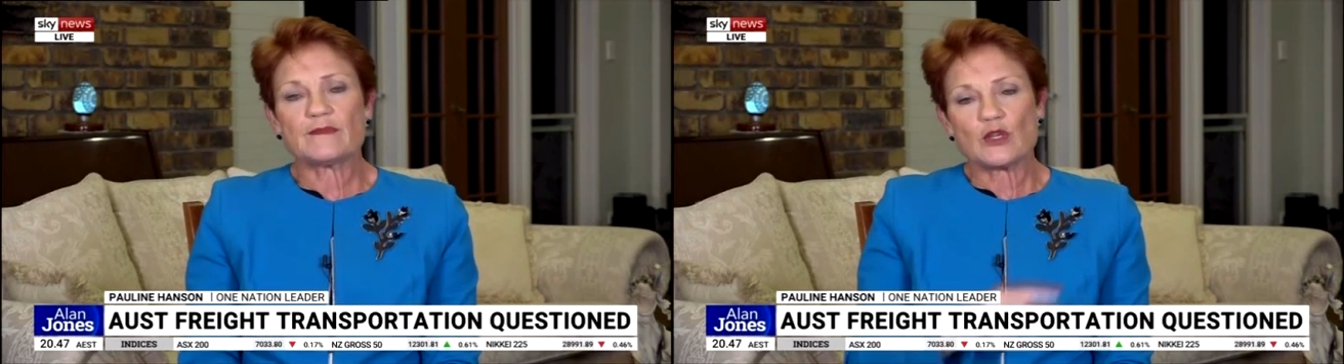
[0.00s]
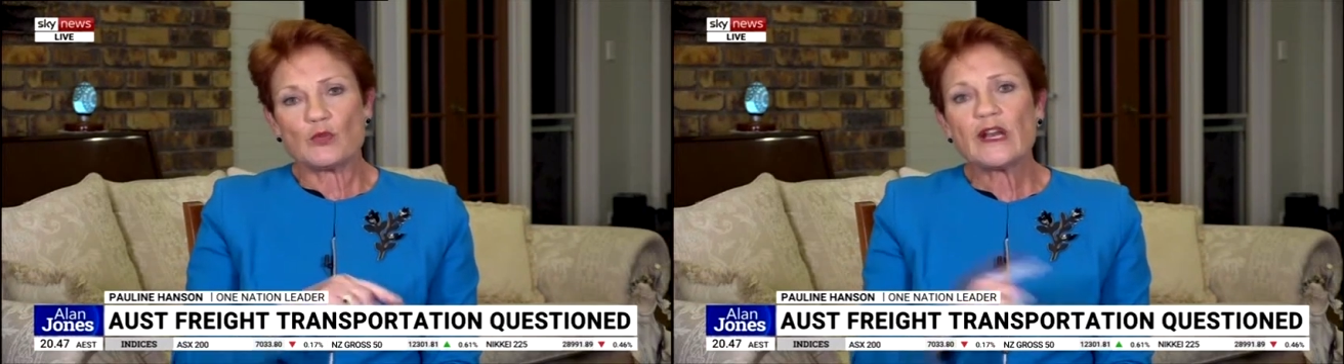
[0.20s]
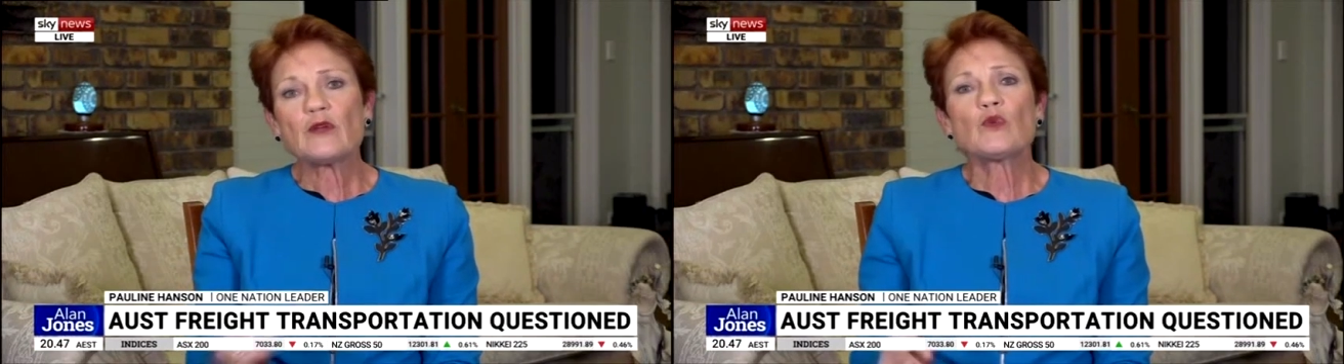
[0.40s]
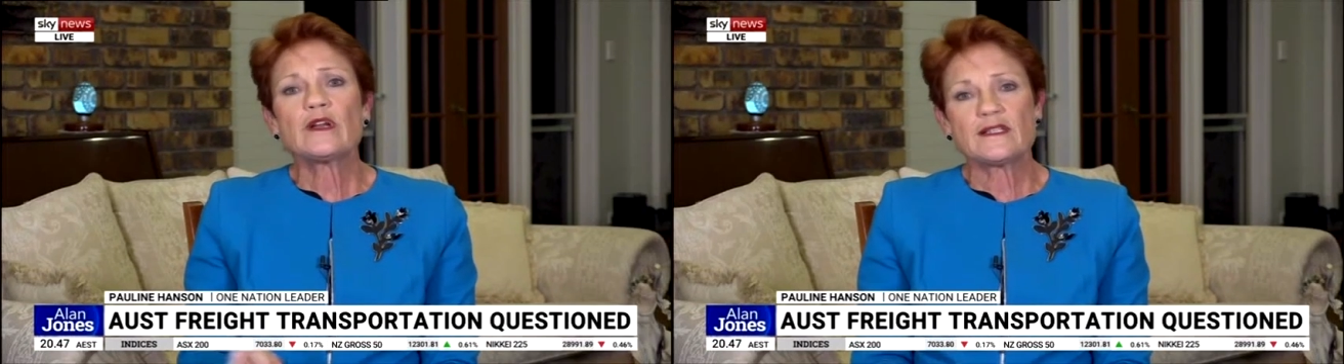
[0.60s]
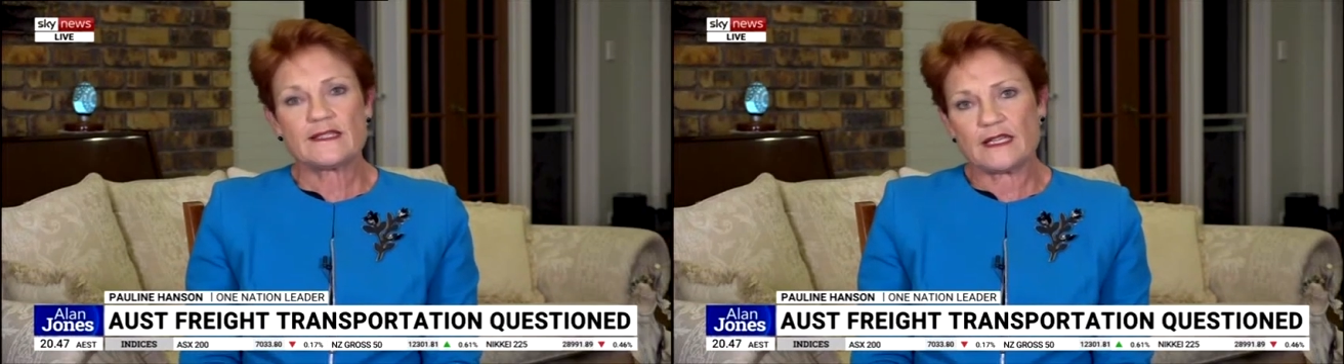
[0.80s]
So when I went
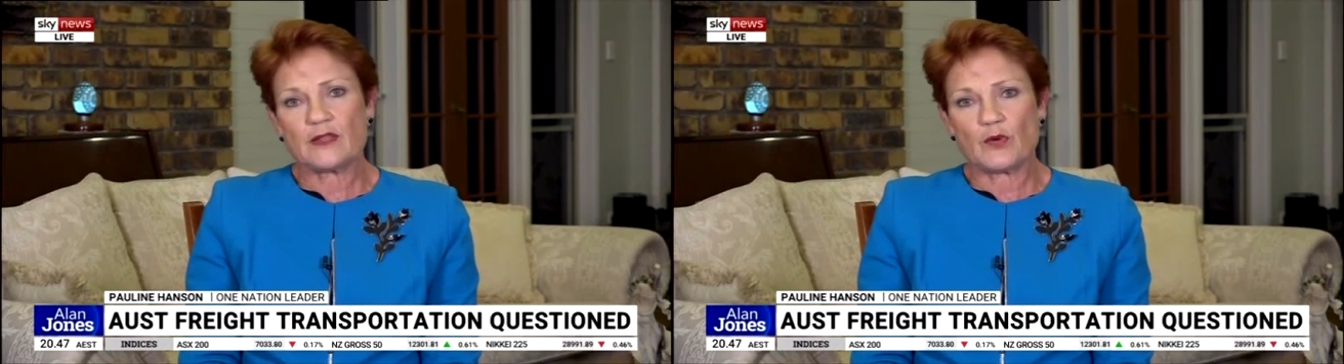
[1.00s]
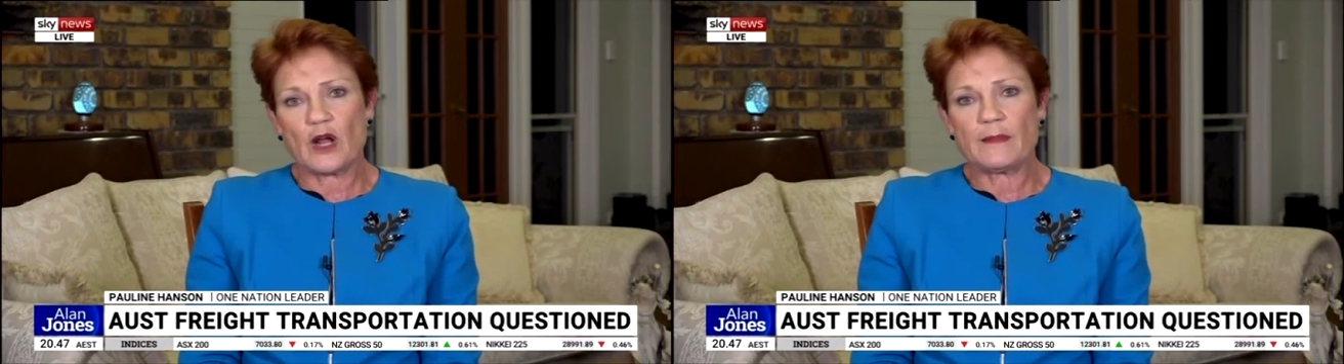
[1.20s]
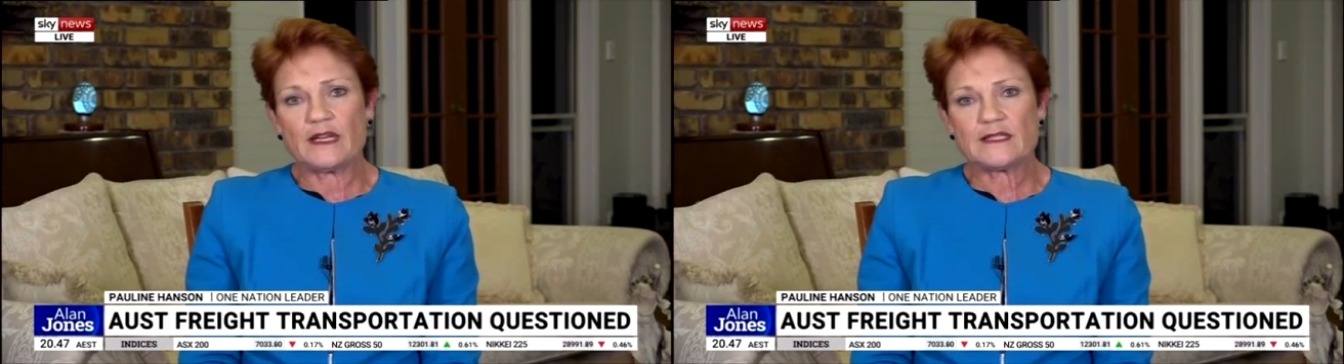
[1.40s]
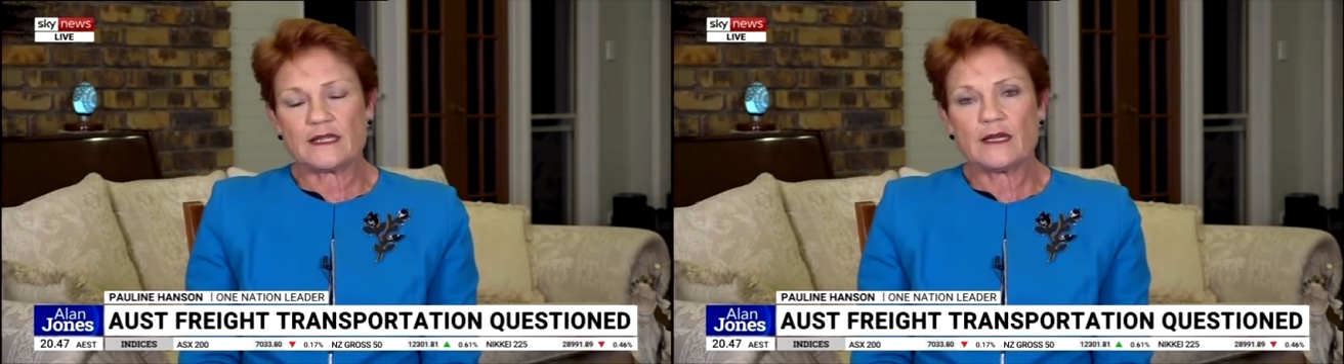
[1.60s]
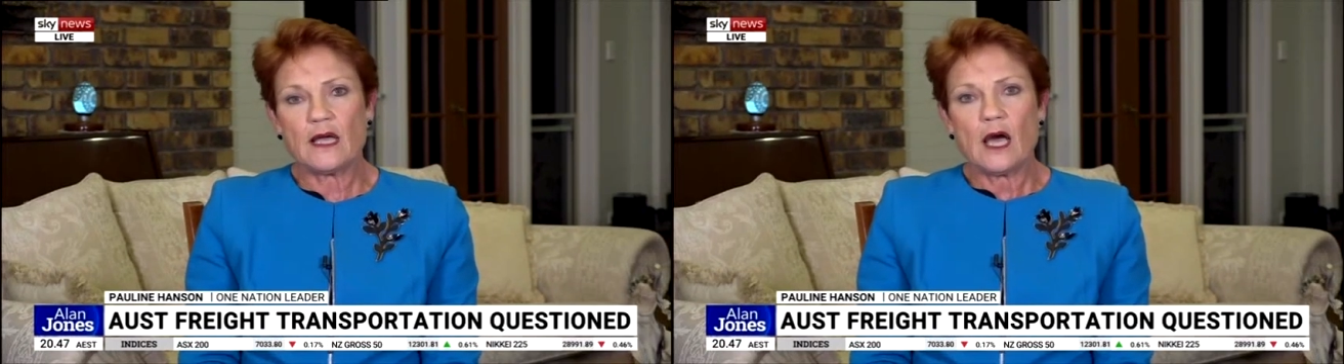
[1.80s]
in to see the Prime
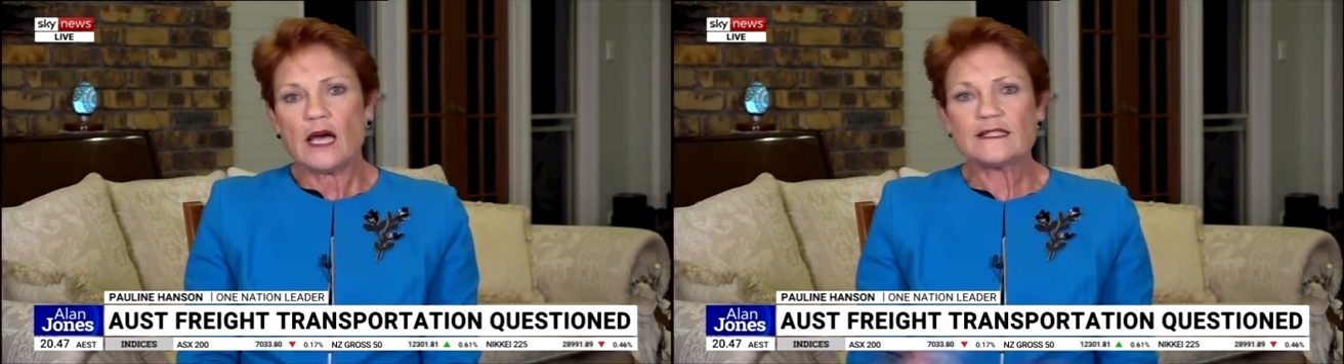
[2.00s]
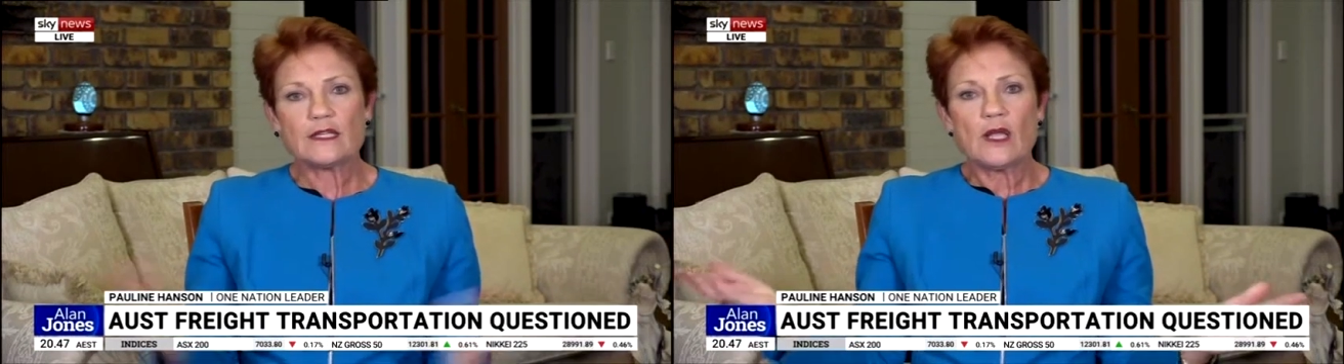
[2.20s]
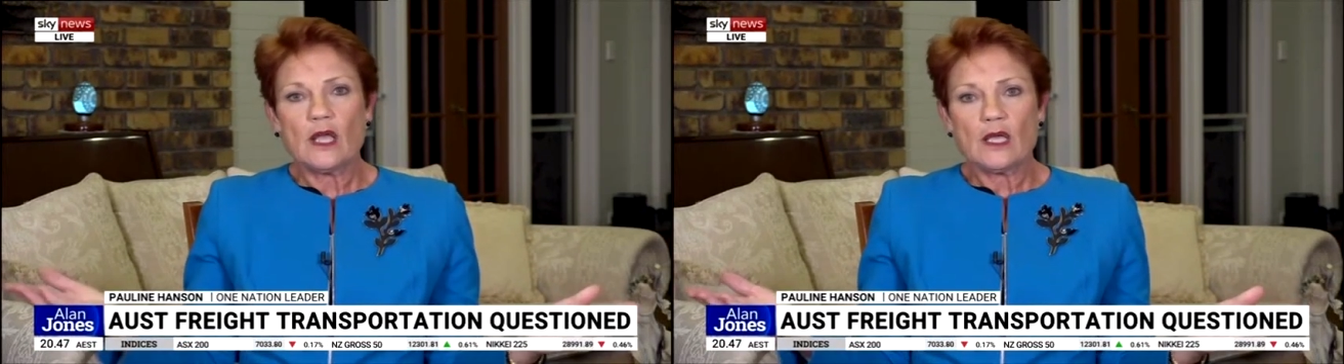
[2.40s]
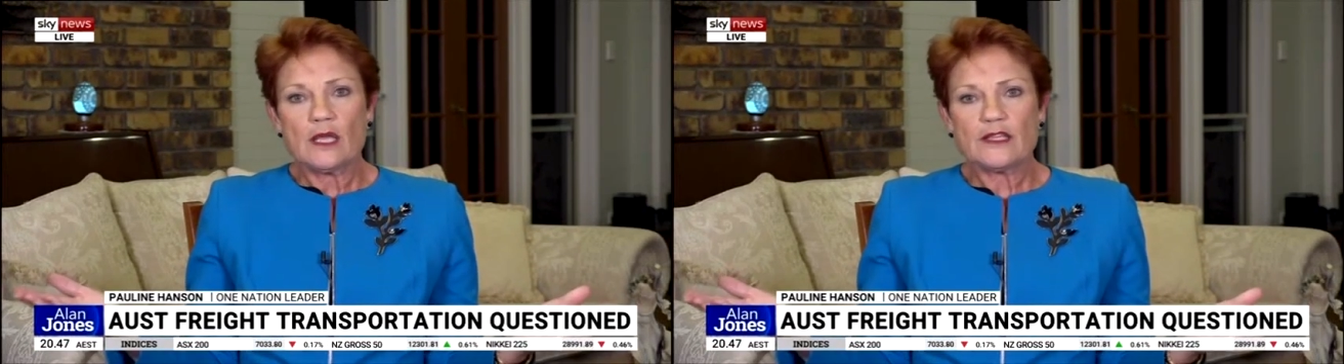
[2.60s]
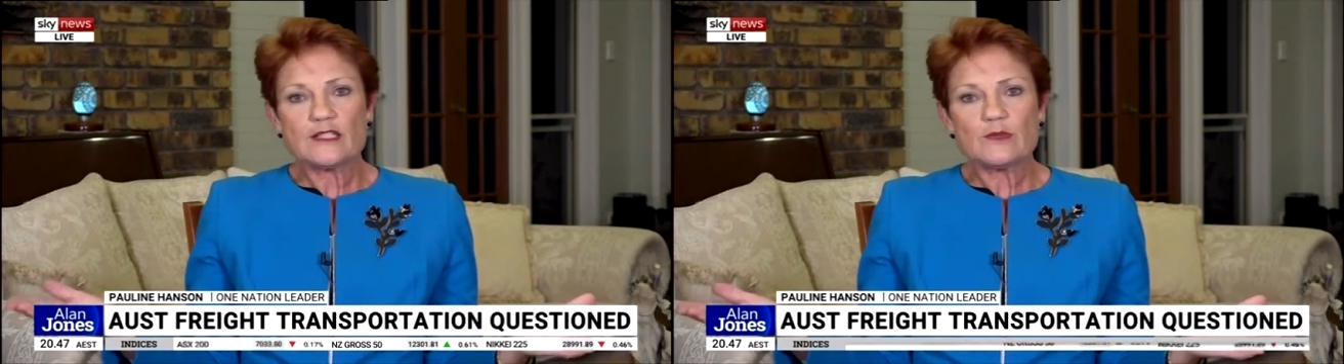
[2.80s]
Minister, I said,
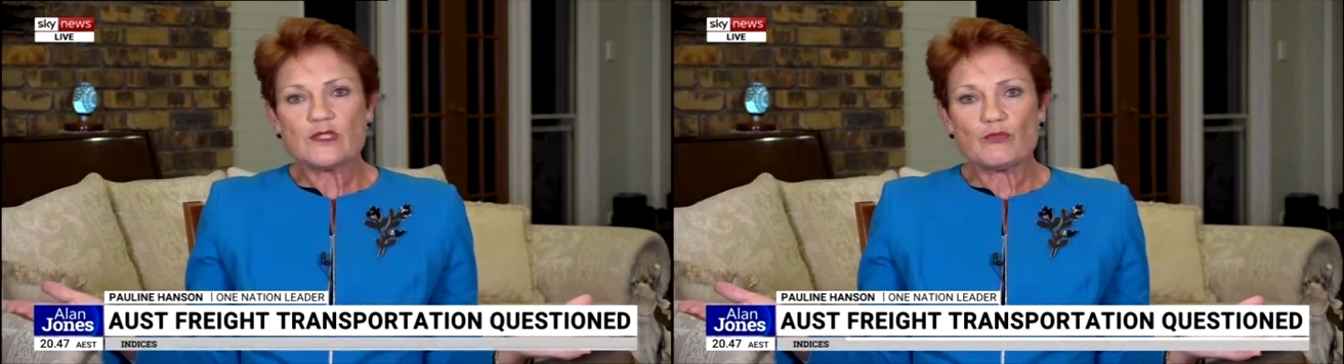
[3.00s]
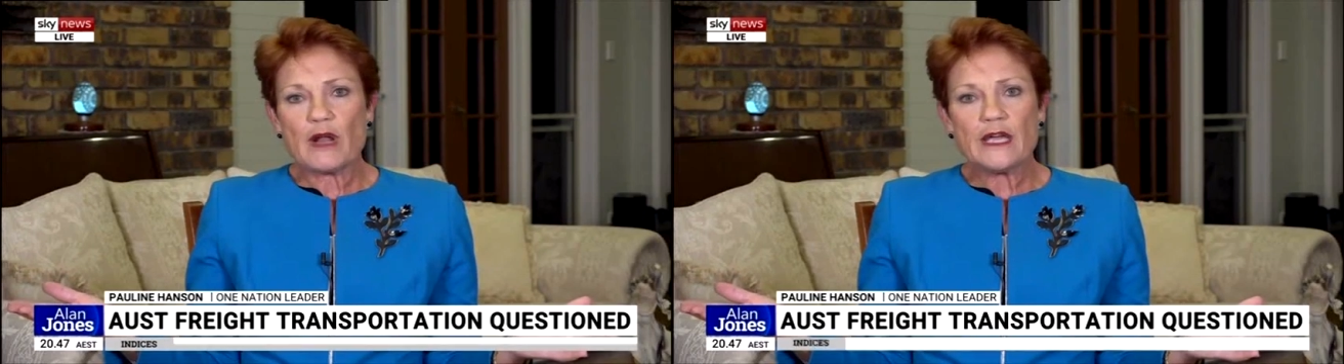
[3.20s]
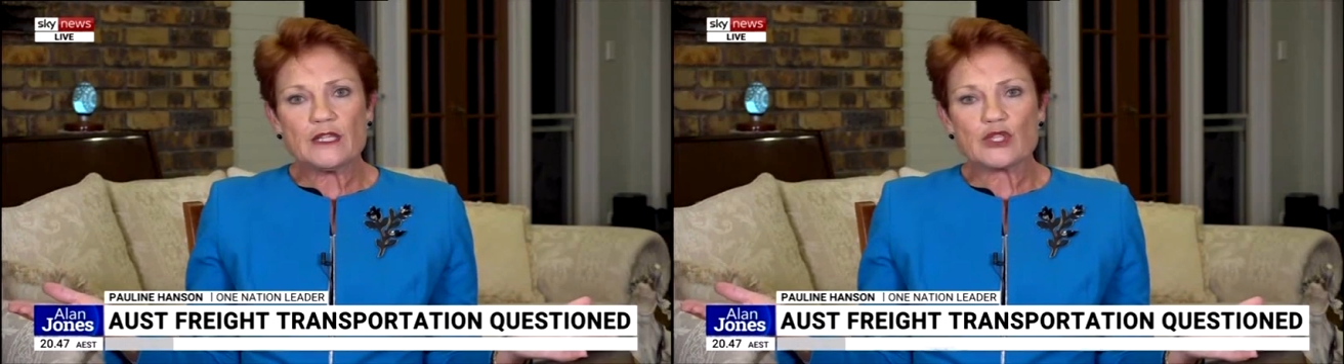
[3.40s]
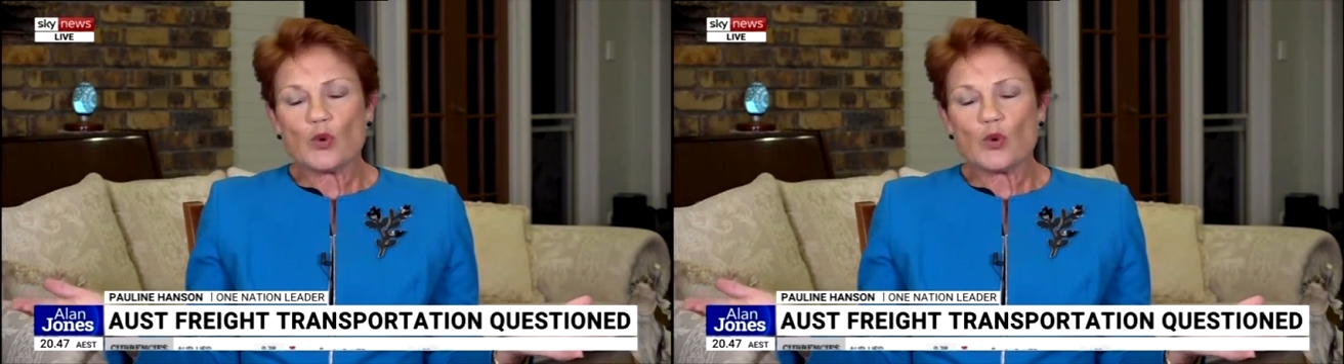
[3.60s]
this was arranged.